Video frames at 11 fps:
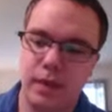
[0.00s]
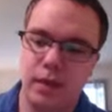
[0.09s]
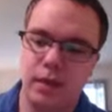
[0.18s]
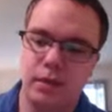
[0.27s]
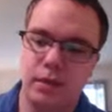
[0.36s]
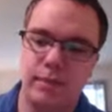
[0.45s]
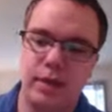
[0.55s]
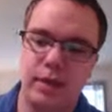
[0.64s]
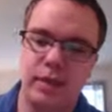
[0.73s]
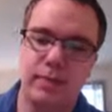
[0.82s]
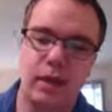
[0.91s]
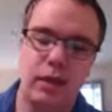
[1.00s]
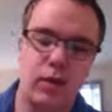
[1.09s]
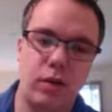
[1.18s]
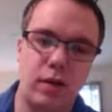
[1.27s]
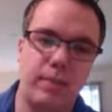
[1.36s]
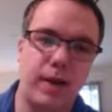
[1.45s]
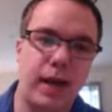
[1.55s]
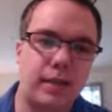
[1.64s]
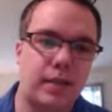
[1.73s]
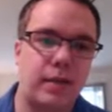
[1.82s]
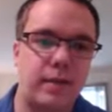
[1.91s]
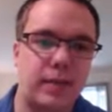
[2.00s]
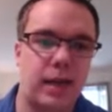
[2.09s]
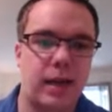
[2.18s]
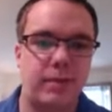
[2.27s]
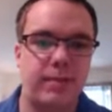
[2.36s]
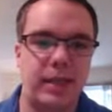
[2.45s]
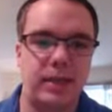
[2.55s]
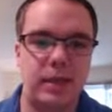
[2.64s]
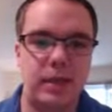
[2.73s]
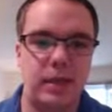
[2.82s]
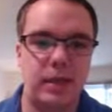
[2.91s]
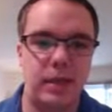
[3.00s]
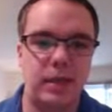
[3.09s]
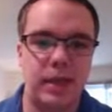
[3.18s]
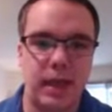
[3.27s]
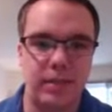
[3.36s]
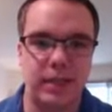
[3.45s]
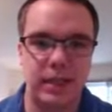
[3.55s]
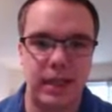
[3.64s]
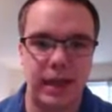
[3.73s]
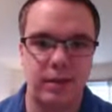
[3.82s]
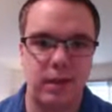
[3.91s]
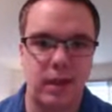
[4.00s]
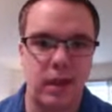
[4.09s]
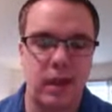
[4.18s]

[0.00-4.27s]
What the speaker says: So that means I'm going to go to the positive side of my z table again.